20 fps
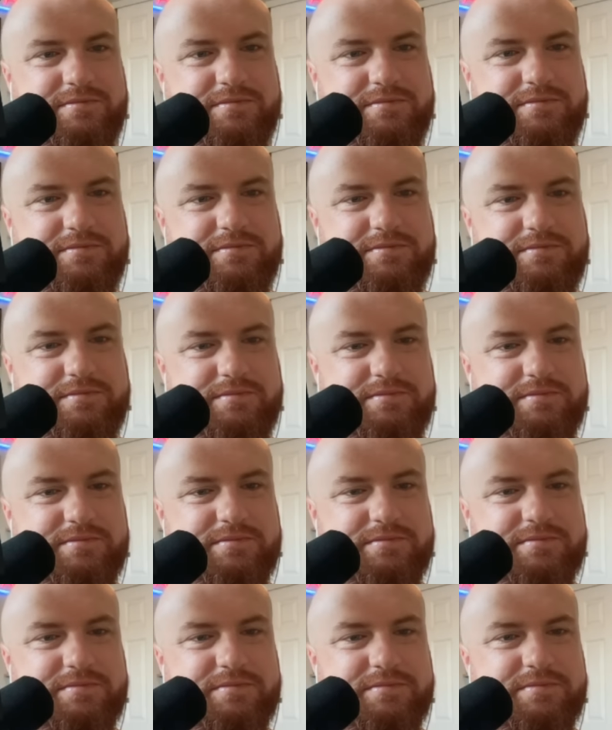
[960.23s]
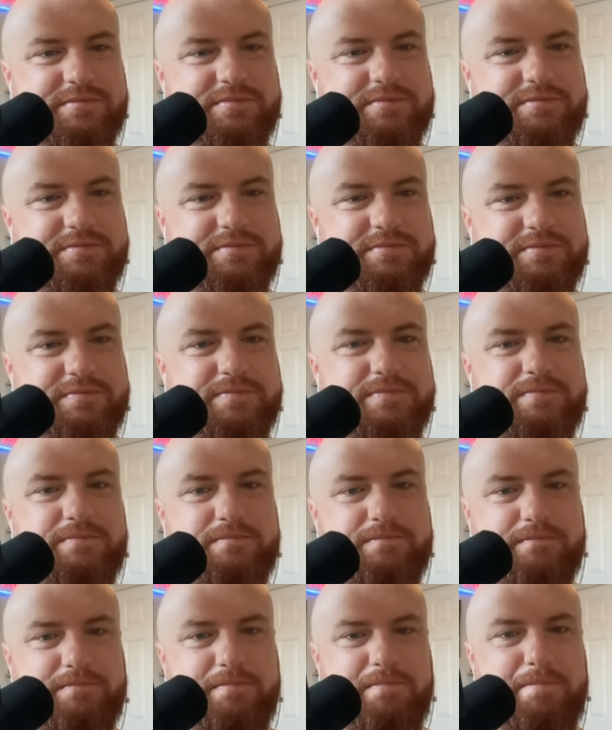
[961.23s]

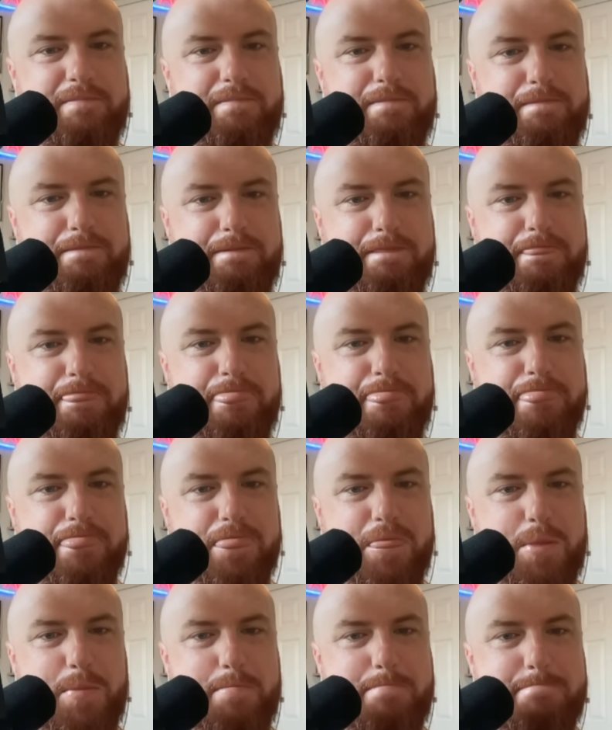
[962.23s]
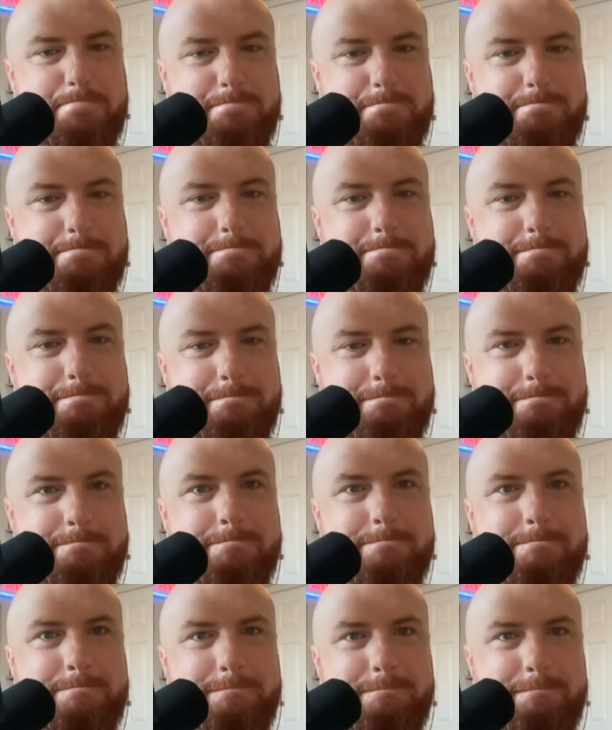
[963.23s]

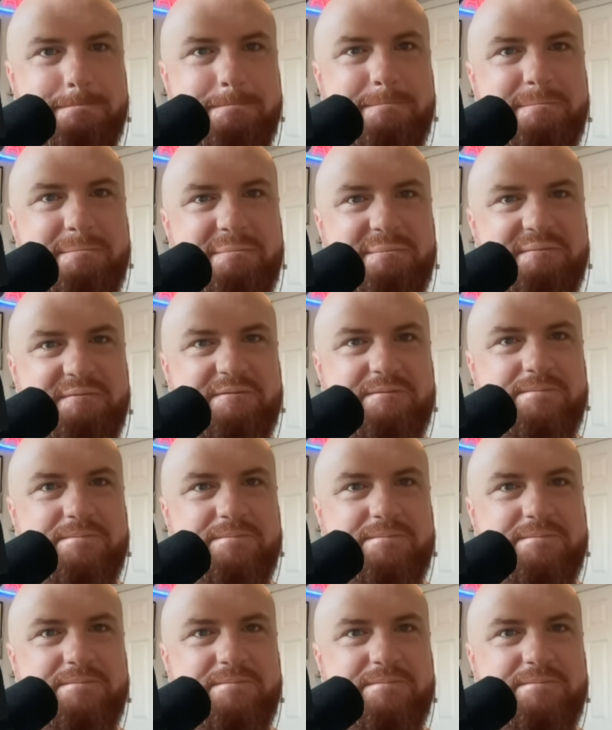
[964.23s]
(silent)